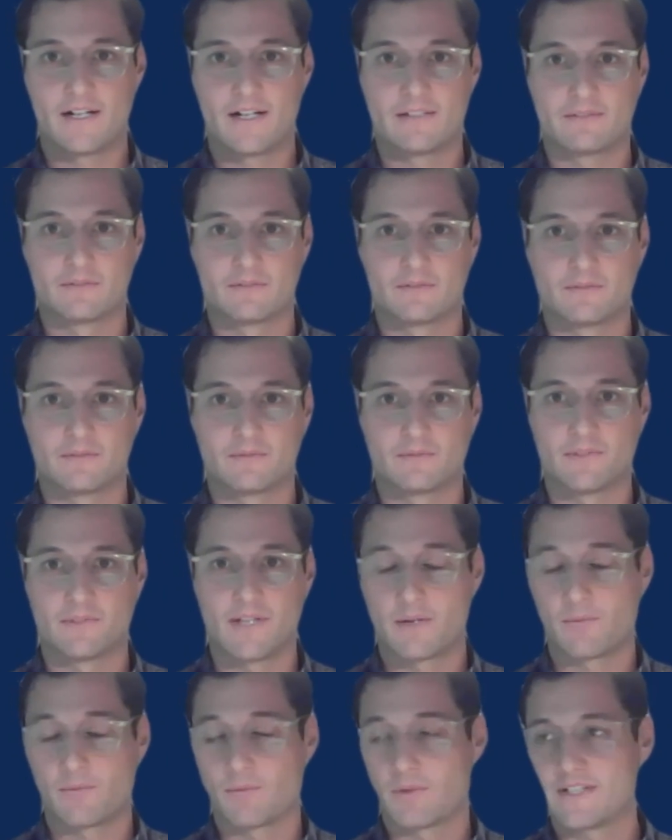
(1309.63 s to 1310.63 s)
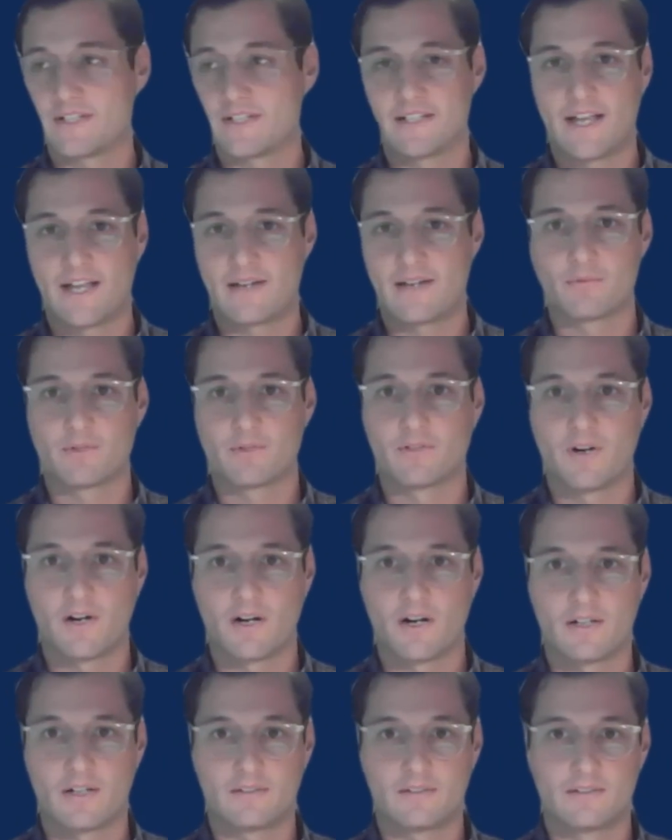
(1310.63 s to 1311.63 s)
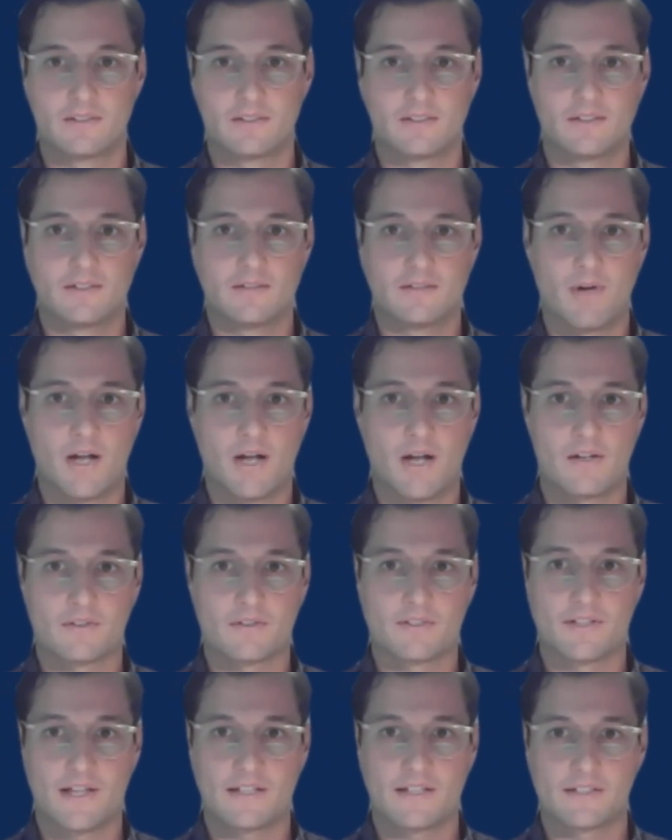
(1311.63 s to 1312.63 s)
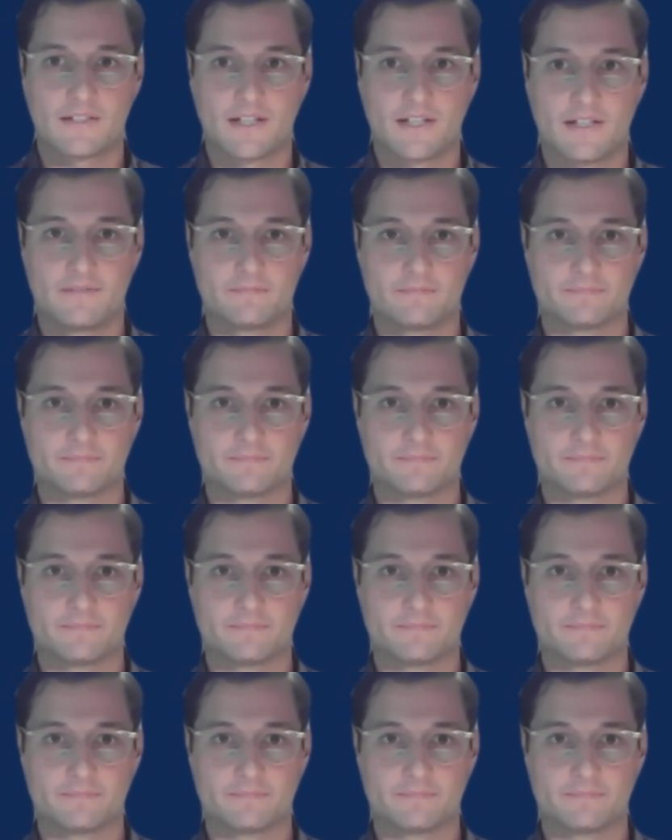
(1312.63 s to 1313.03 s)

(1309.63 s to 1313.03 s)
And we're seeing that improve our models. So that's good.